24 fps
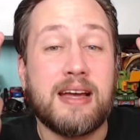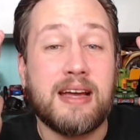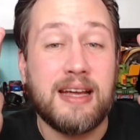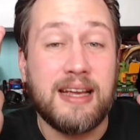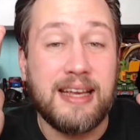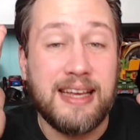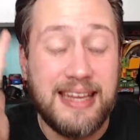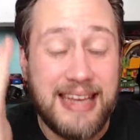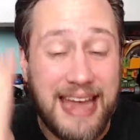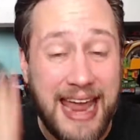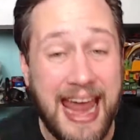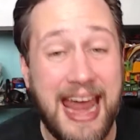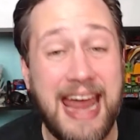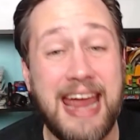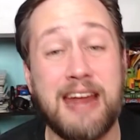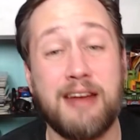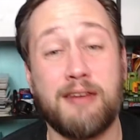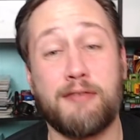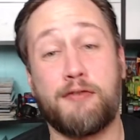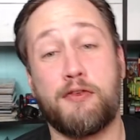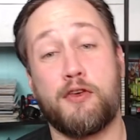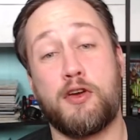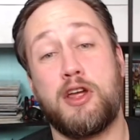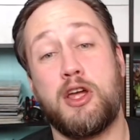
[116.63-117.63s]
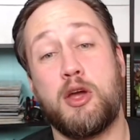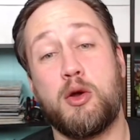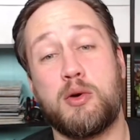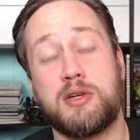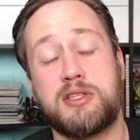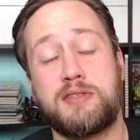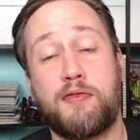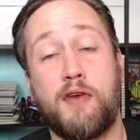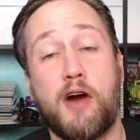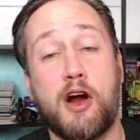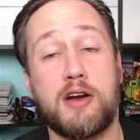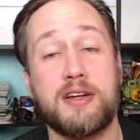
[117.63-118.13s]
gain for you as
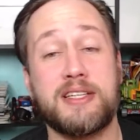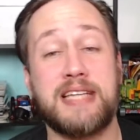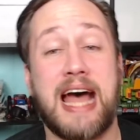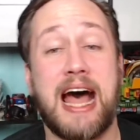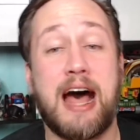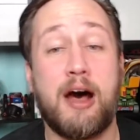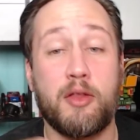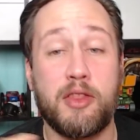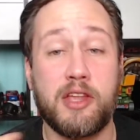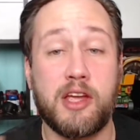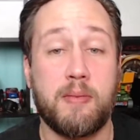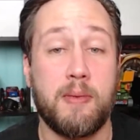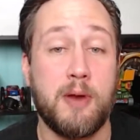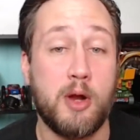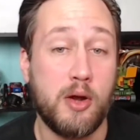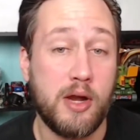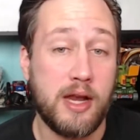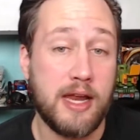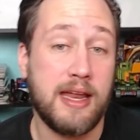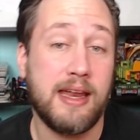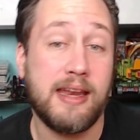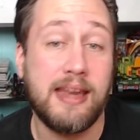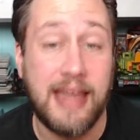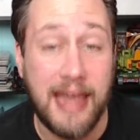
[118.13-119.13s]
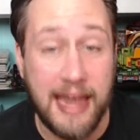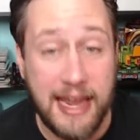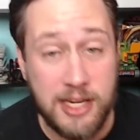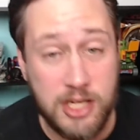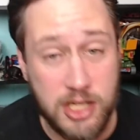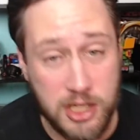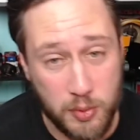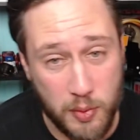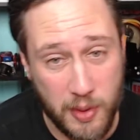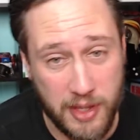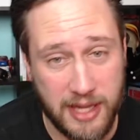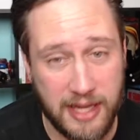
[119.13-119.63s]
far as how the community engages
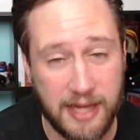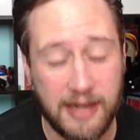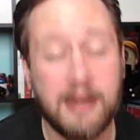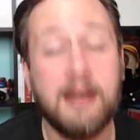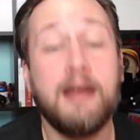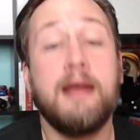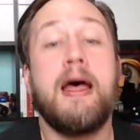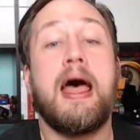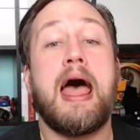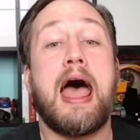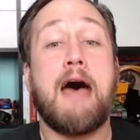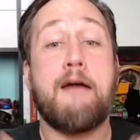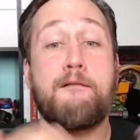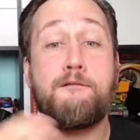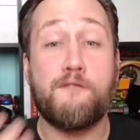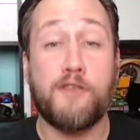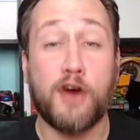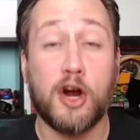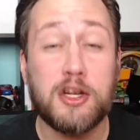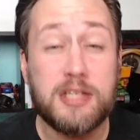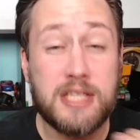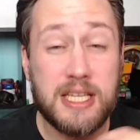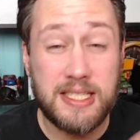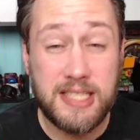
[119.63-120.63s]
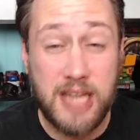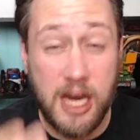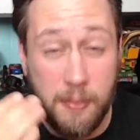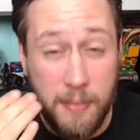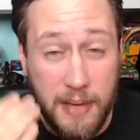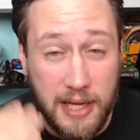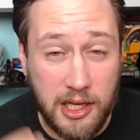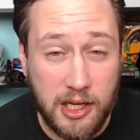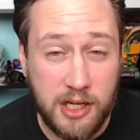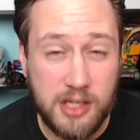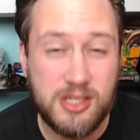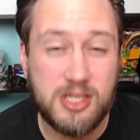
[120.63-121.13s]
with it. At first, it's going to be a
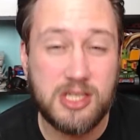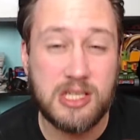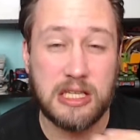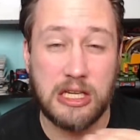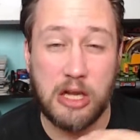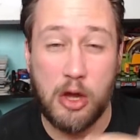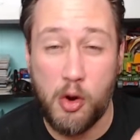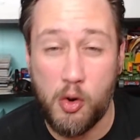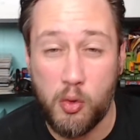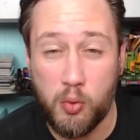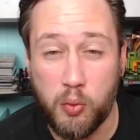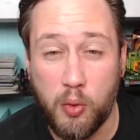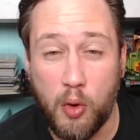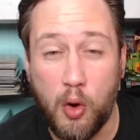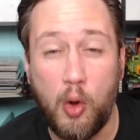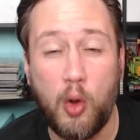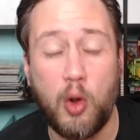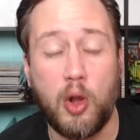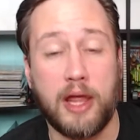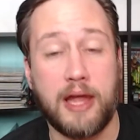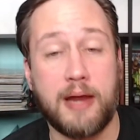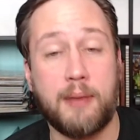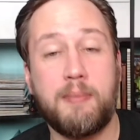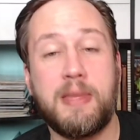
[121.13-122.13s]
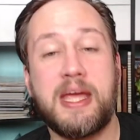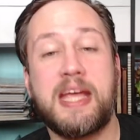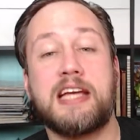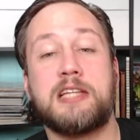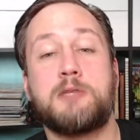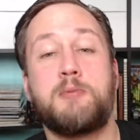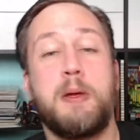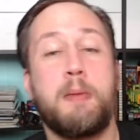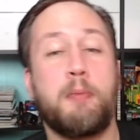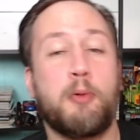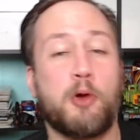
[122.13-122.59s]
little slow rolling because people are